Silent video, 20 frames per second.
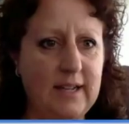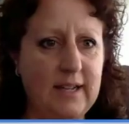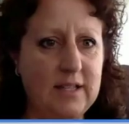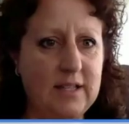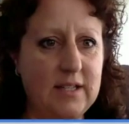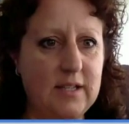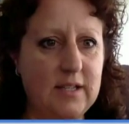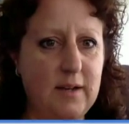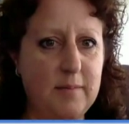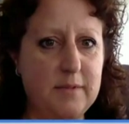
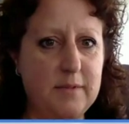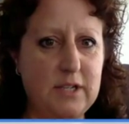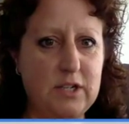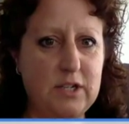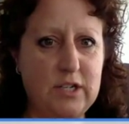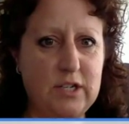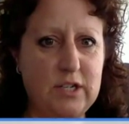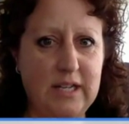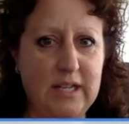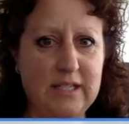is
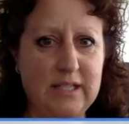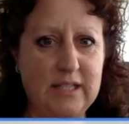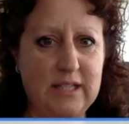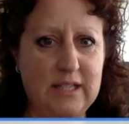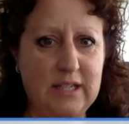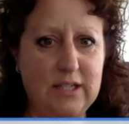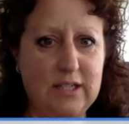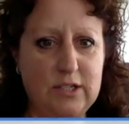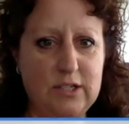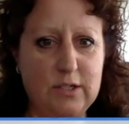such an easy
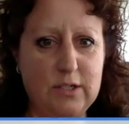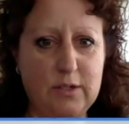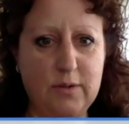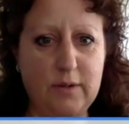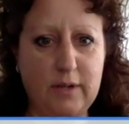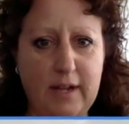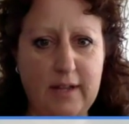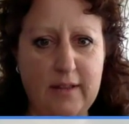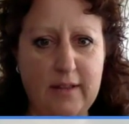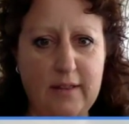thing to do,
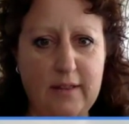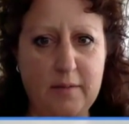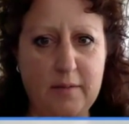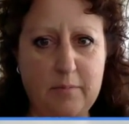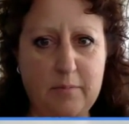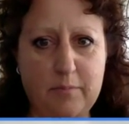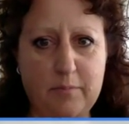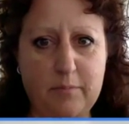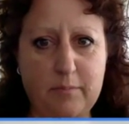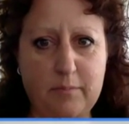and I think
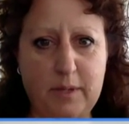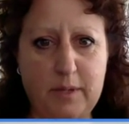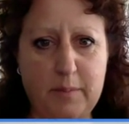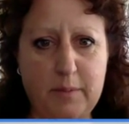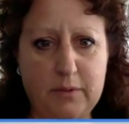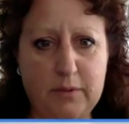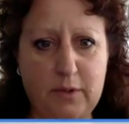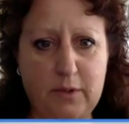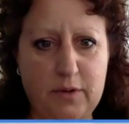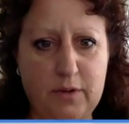
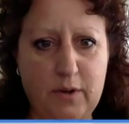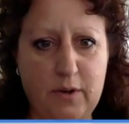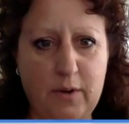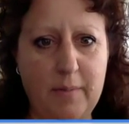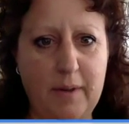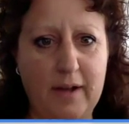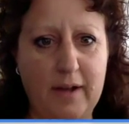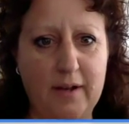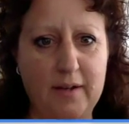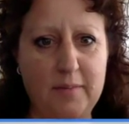people don't know
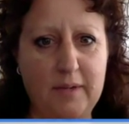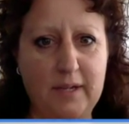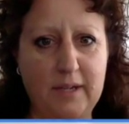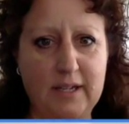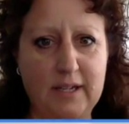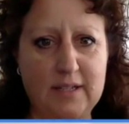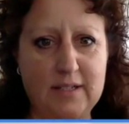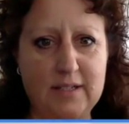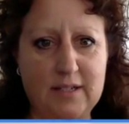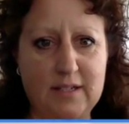about it
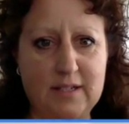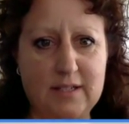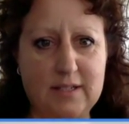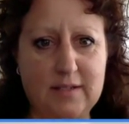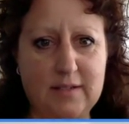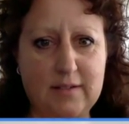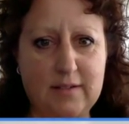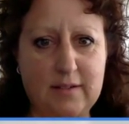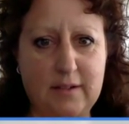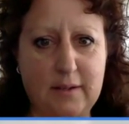because
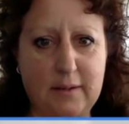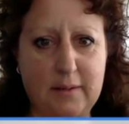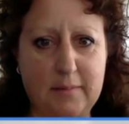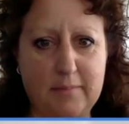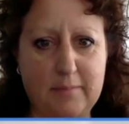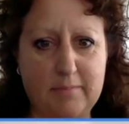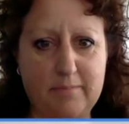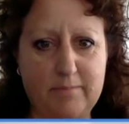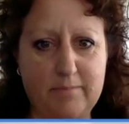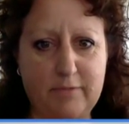it's
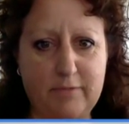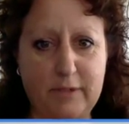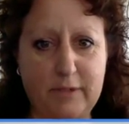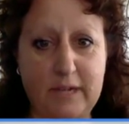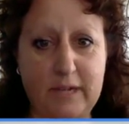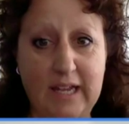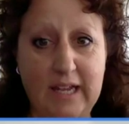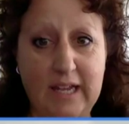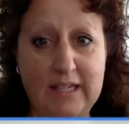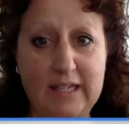
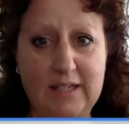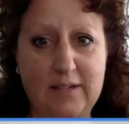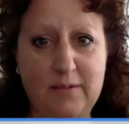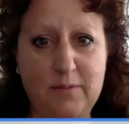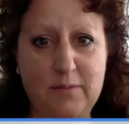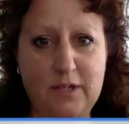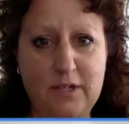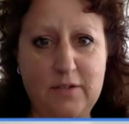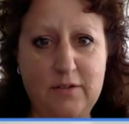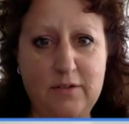very handy
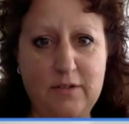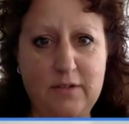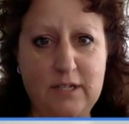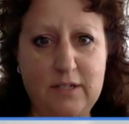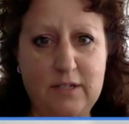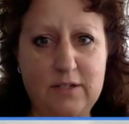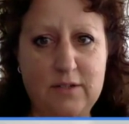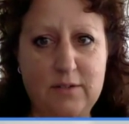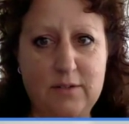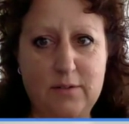when you
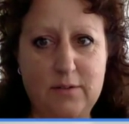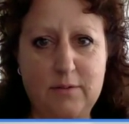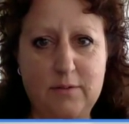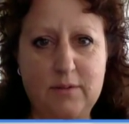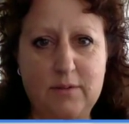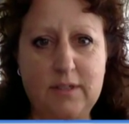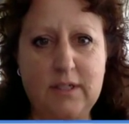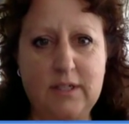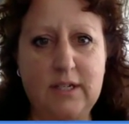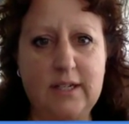need to
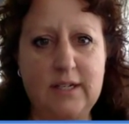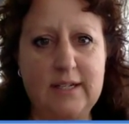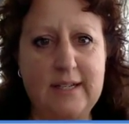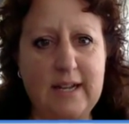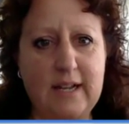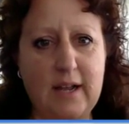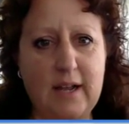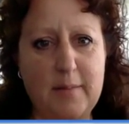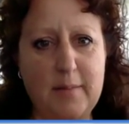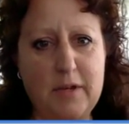
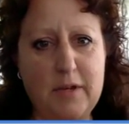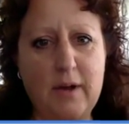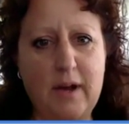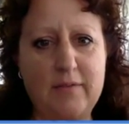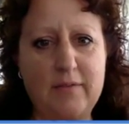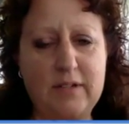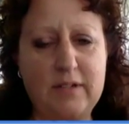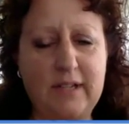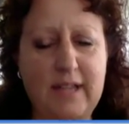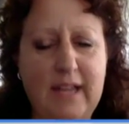take. I mean, you
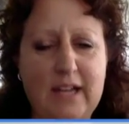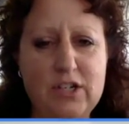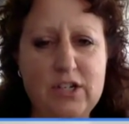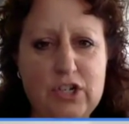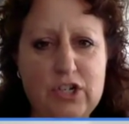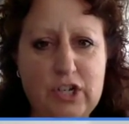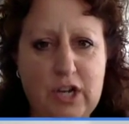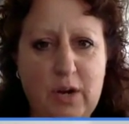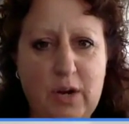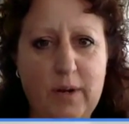have to can't
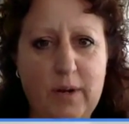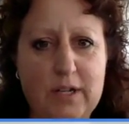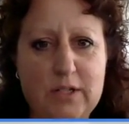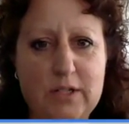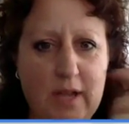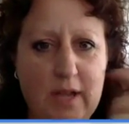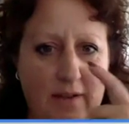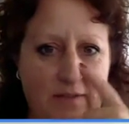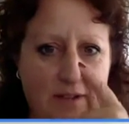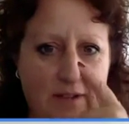just show it,
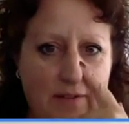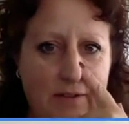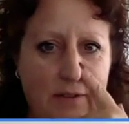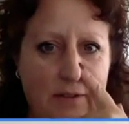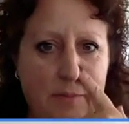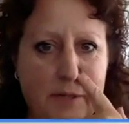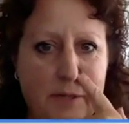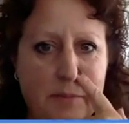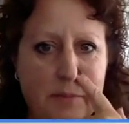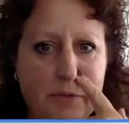so you have to have a
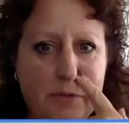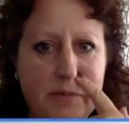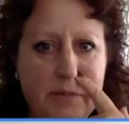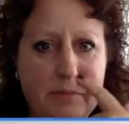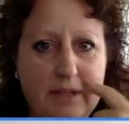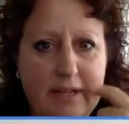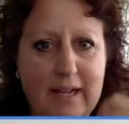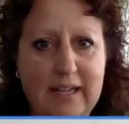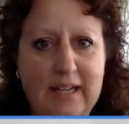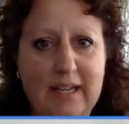little bit of
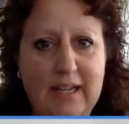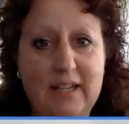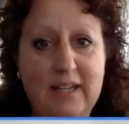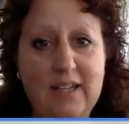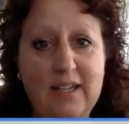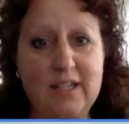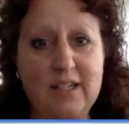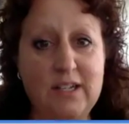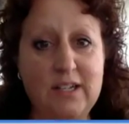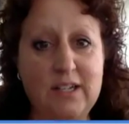pre-planning
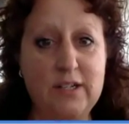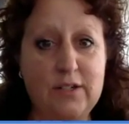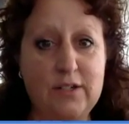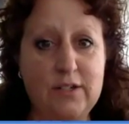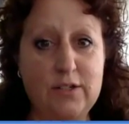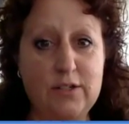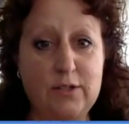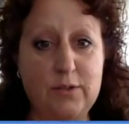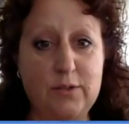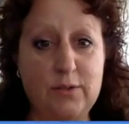
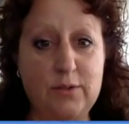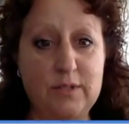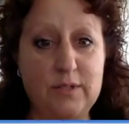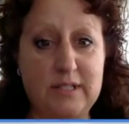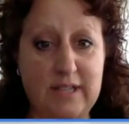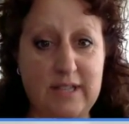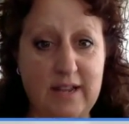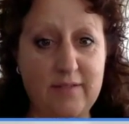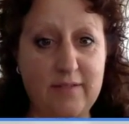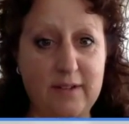to
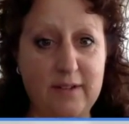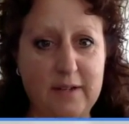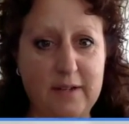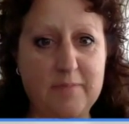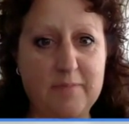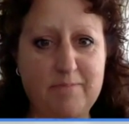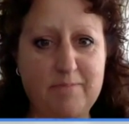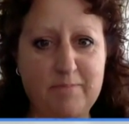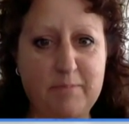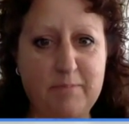save
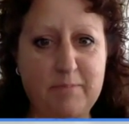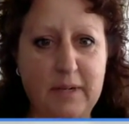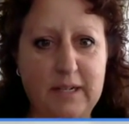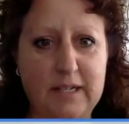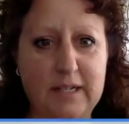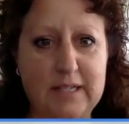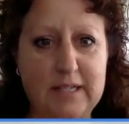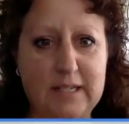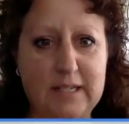it. But